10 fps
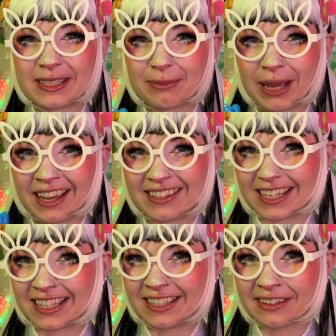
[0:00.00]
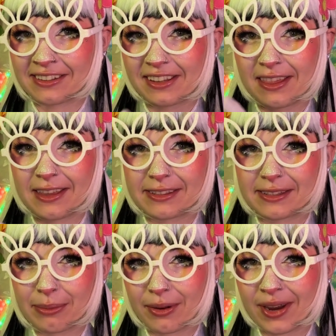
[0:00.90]
because Easter's in the
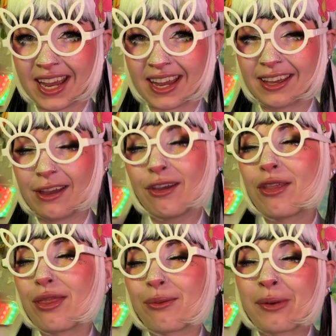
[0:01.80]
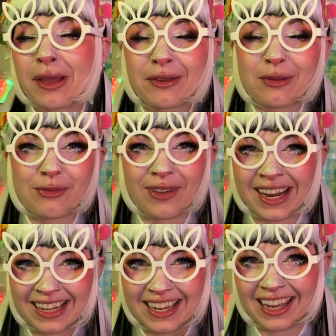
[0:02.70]
spring, the weather's finally
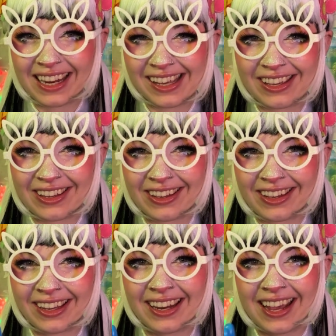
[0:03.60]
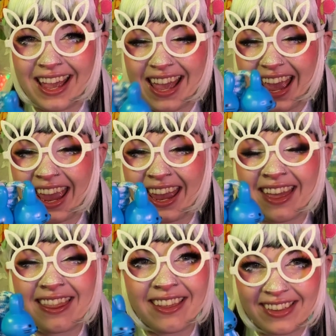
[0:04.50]
getting good, and
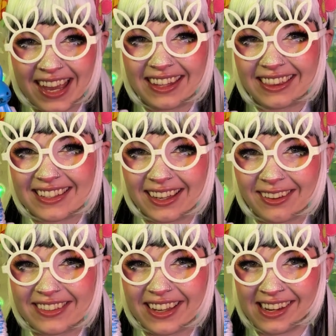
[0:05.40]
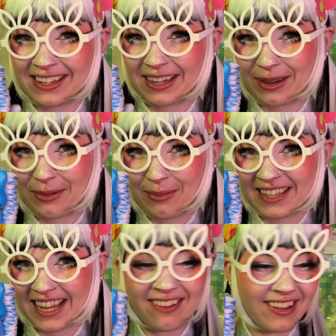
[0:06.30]
they'll take this outside to go play
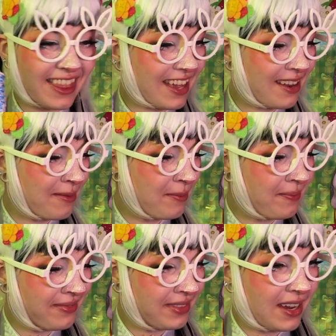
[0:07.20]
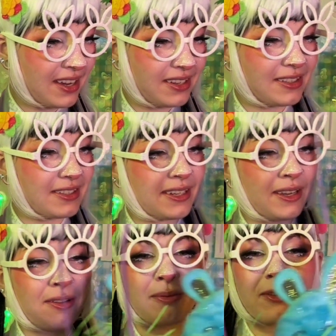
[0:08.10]
with it. So
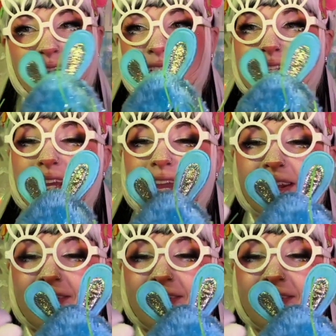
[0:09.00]
I'm going to kind of